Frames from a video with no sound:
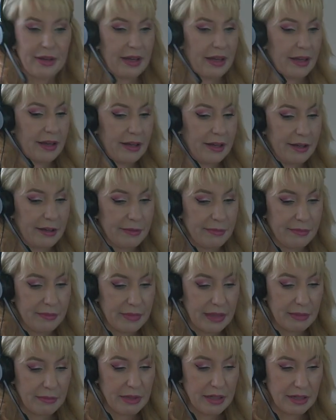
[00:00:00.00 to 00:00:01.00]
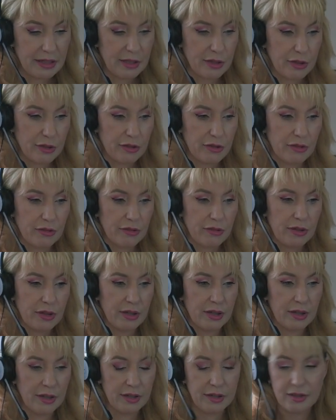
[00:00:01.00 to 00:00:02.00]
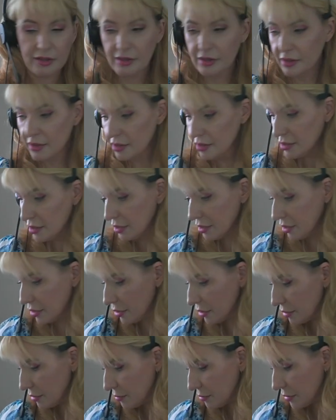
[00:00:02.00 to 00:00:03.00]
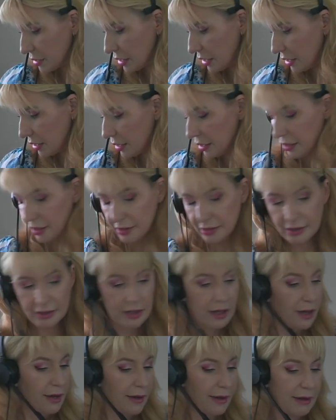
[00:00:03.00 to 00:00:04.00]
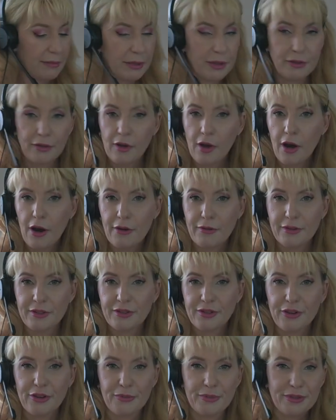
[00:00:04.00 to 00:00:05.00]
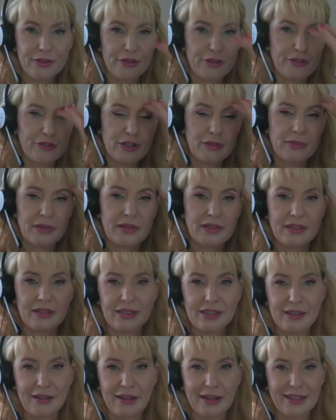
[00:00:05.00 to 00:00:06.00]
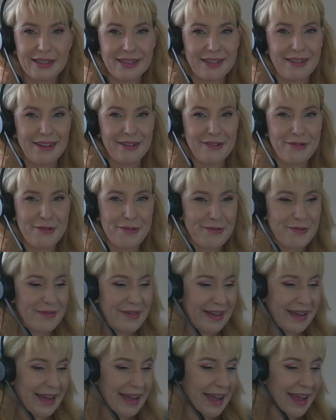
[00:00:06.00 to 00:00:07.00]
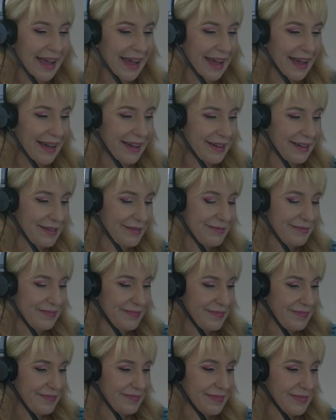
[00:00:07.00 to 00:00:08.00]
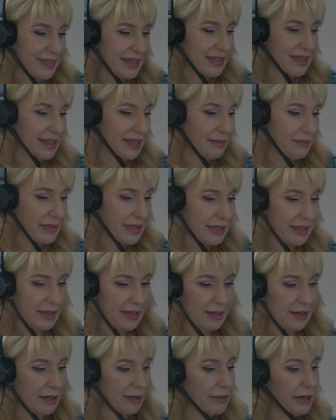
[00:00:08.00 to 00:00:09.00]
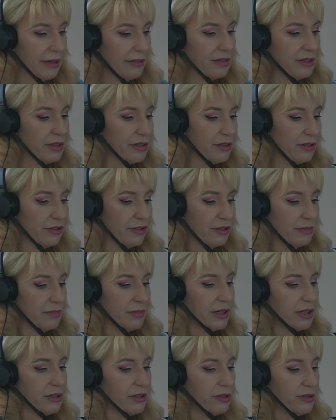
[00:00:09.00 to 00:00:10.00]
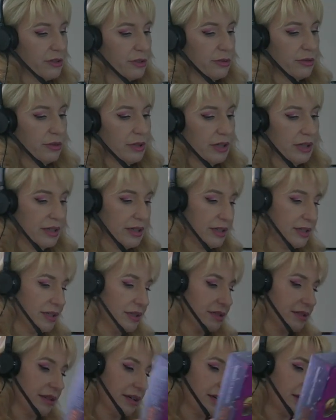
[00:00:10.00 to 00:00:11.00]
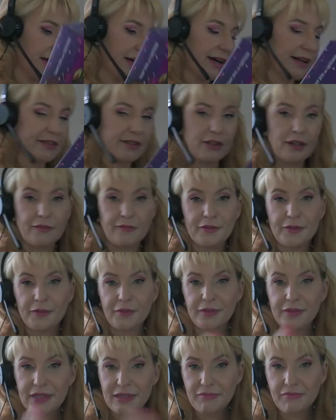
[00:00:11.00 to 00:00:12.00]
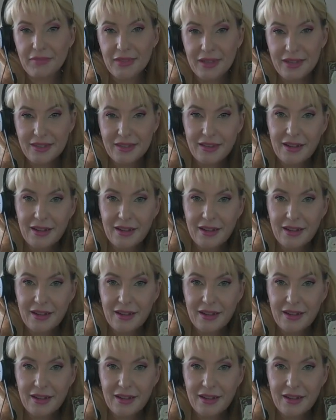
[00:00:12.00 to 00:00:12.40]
Let me just do some cards. I've been doing horoscopes, so I was just about to sign off. Let me see. I'm going to use my new deck of cards I got for Christmas.